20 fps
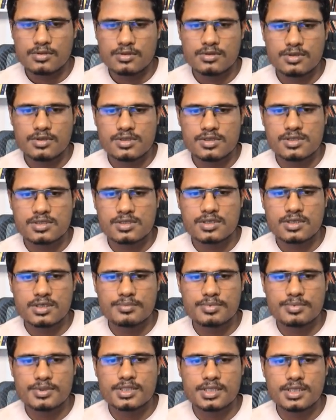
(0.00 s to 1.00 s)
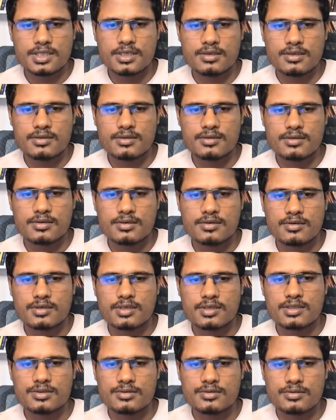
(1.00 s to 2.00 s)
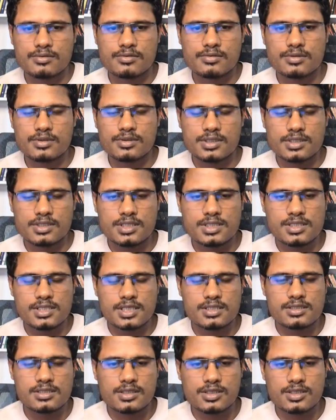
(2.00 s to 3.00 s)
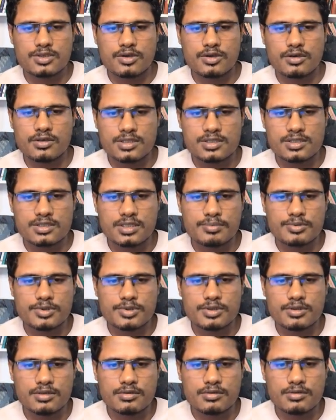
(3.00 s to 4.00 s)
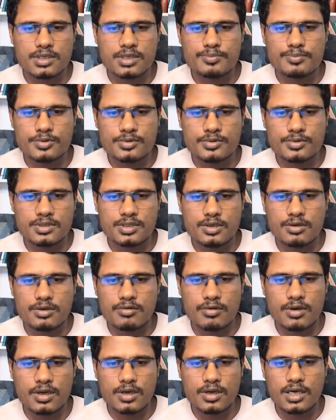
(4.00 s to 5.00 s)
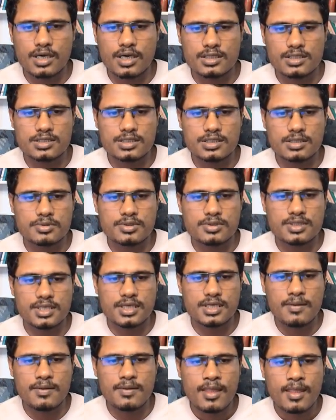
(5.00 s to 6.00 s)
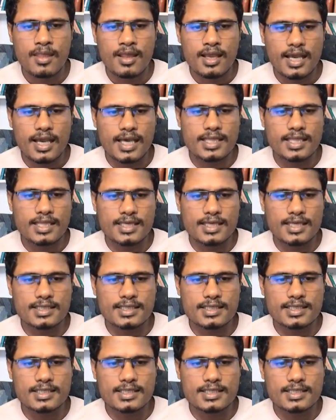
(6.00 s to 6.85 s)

description. Okay, so this is just the short description. You can put your description here and then